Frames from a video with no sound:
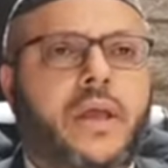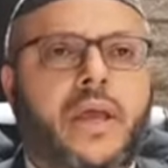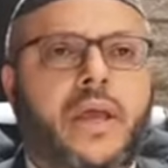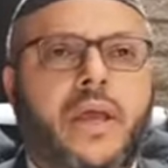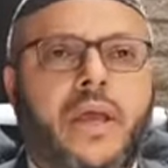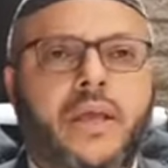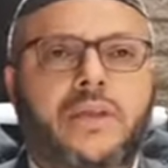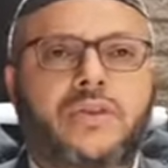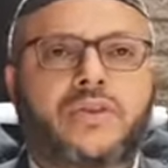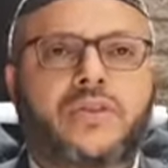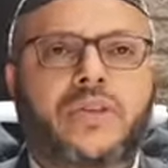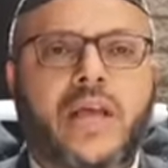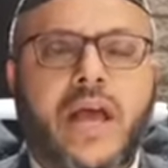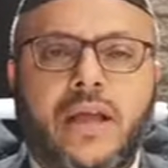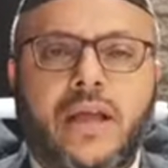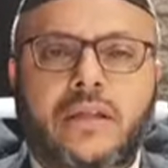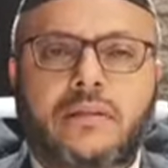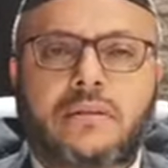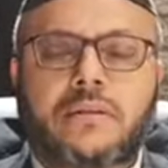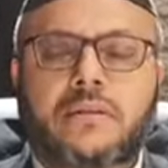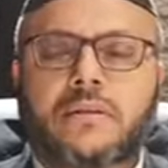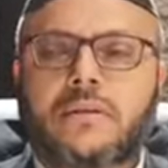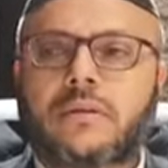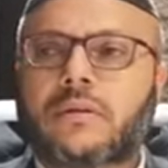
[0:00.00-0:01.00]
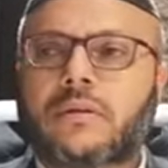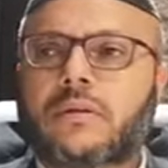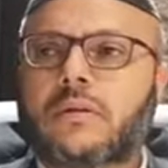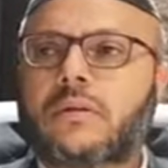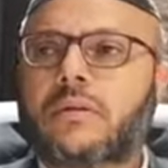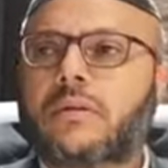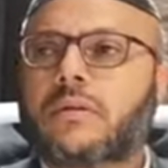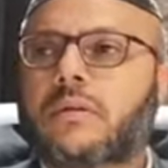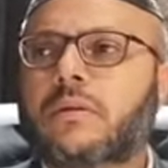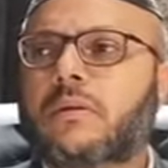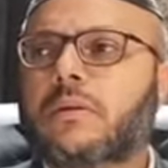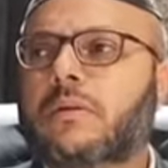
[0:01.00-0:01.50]
His son?
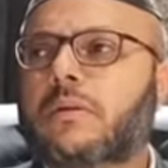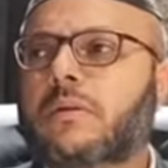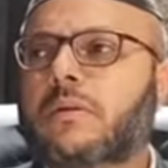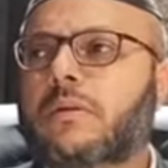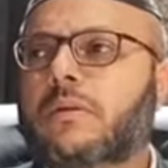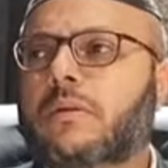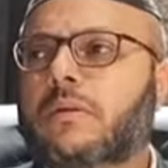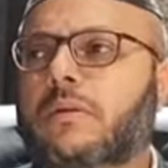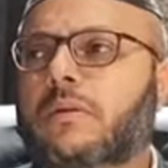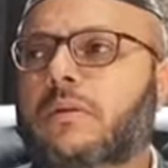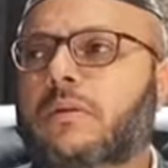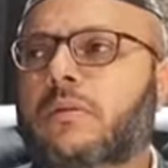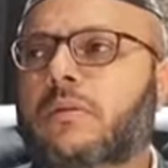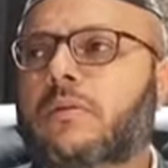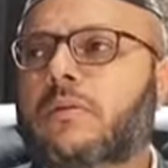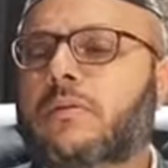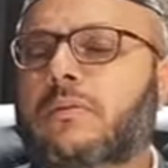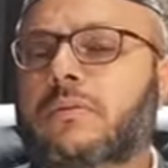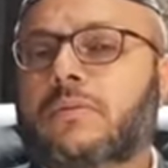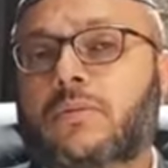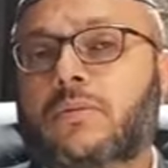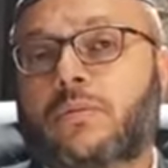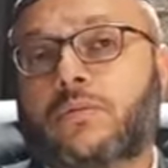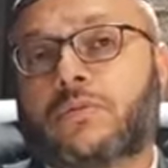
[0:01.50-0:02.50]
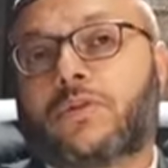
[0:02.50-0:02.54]
So